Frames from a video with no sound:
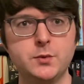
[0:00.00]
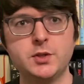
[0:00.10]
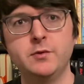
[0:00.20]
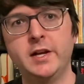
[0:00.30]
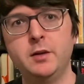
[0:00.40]
was
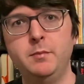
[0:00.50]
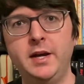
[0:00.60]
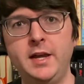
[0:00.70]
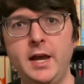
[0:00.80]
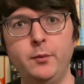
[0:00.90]
directed
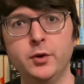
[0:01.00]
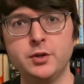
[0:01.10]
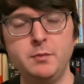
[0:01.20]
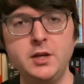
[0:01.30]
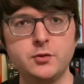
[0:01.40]
by Edward
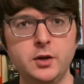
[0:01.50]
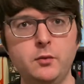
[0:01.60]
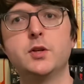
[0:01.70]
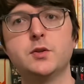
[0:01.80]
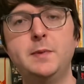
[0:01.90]
Dmytryk,
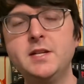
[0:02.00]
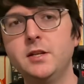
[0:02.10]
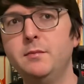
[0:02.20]
which was basically